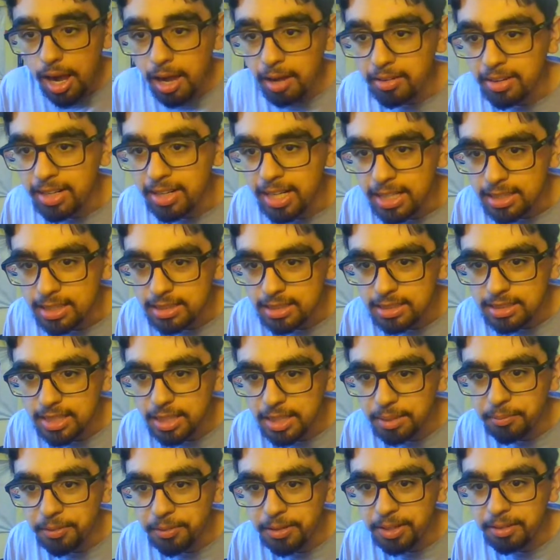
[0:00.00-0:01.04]
I'm gonna act the
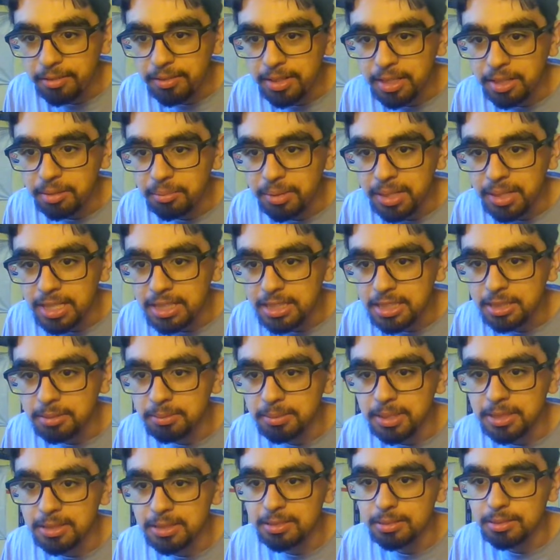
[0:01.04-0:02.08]
same way when I buy a
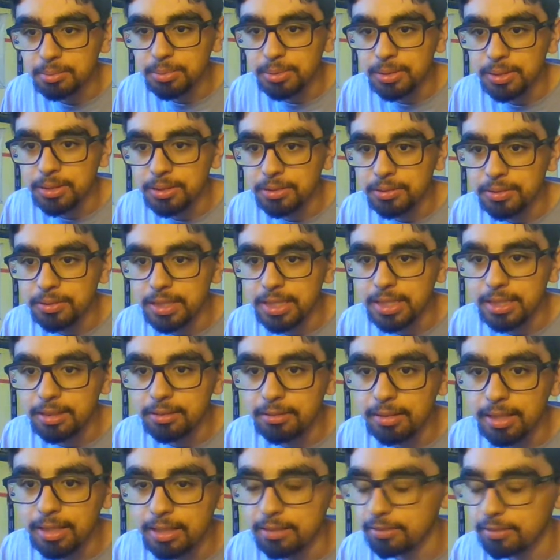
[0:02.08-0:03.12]
T-Max 3.3,
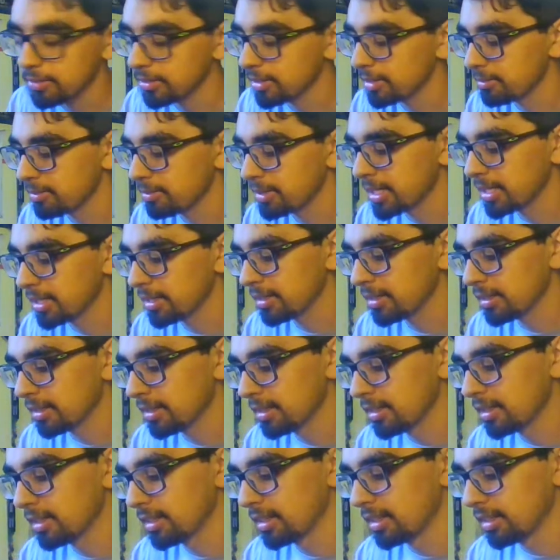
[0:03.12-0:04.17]
waiting for the mail.
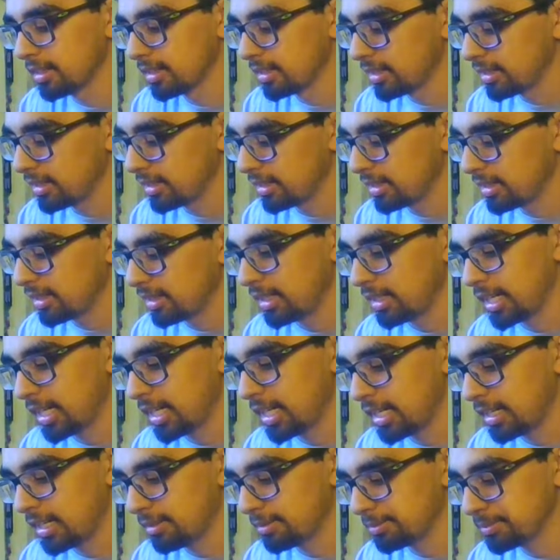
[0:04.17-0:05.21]

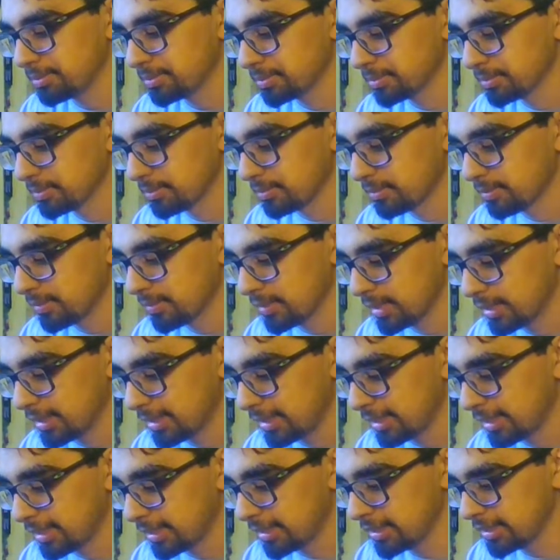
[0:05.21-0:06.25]
Yeah,
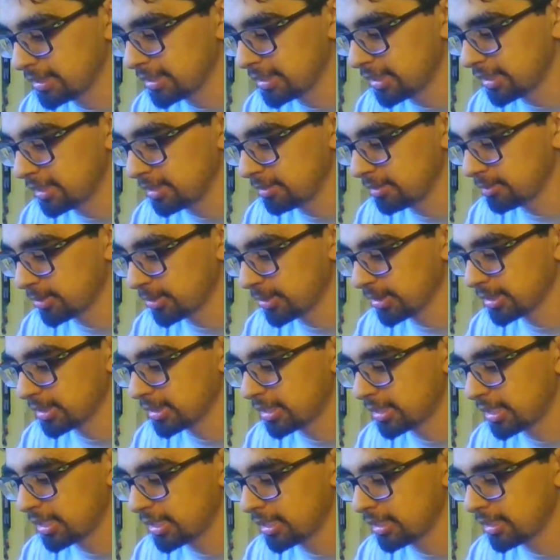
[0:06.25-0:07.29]
like there's nothing more
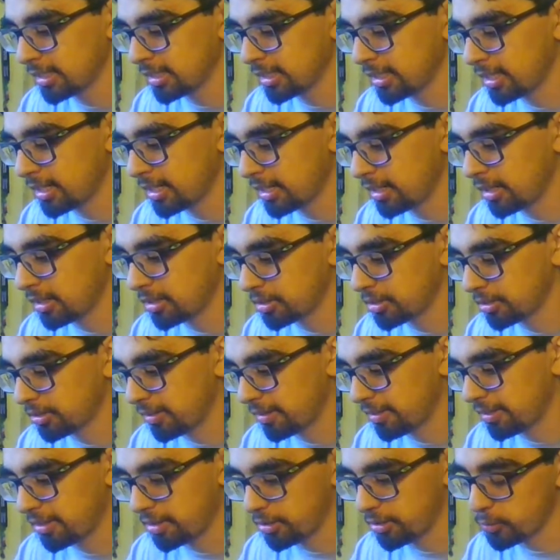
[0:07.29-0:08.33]
exciting than getting a
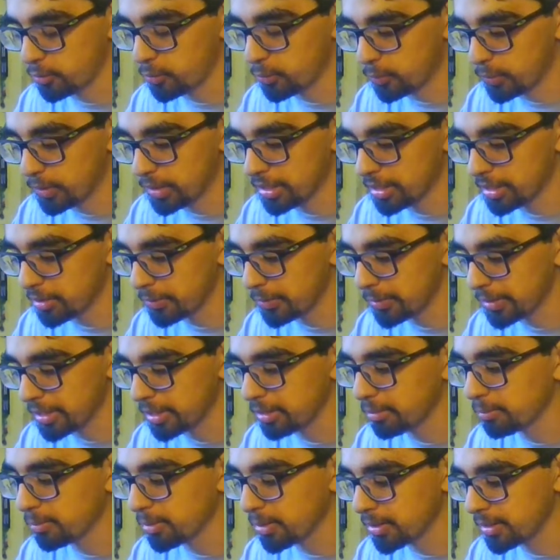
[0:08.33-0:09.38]
truck that you really,
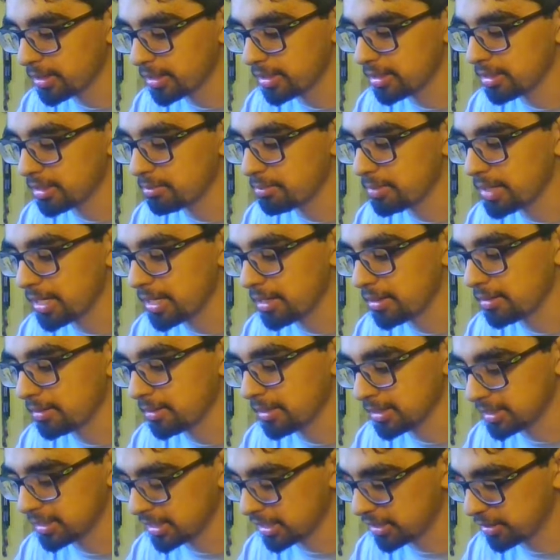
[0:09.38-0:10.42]
really want in the mail.
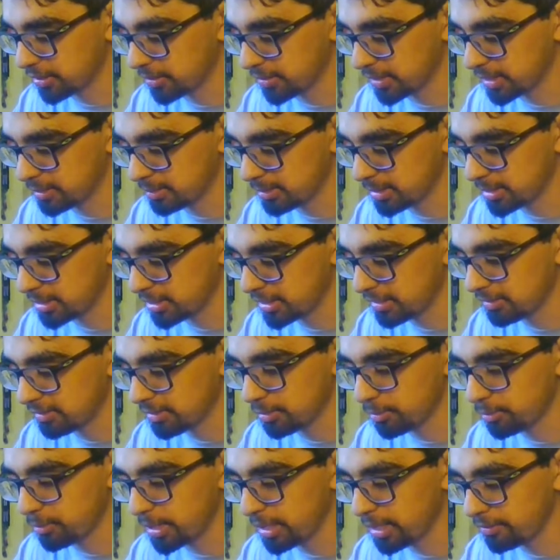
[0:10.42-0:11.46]
It's like Christmas. You have
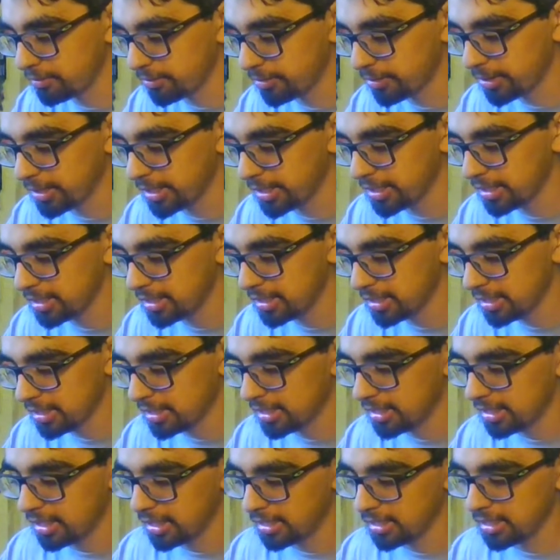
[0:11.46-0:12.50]
to wait for it,
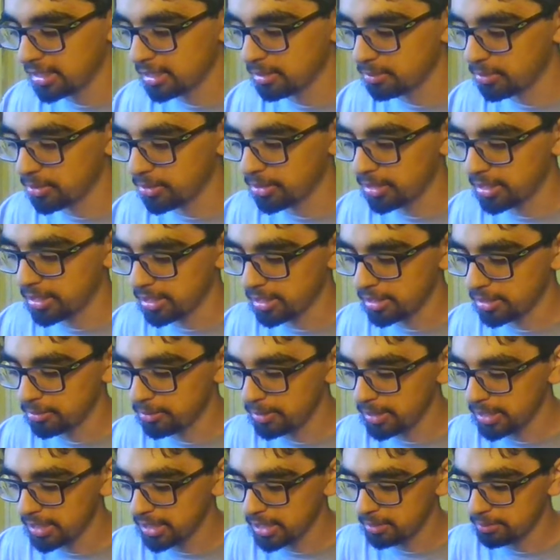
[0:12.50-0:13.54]
and then the morning that you
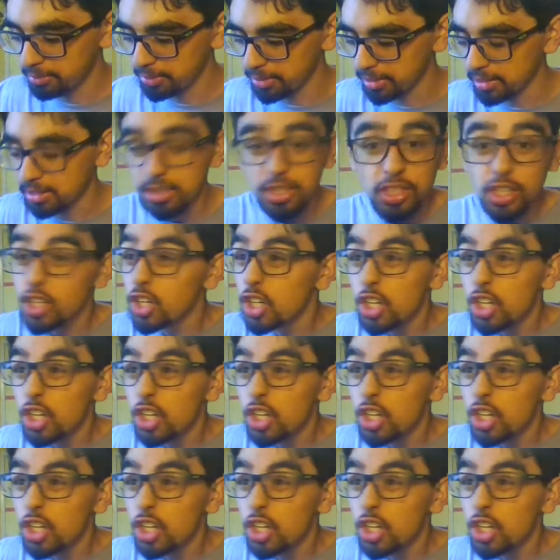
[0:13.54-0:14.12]
wake up, you're like,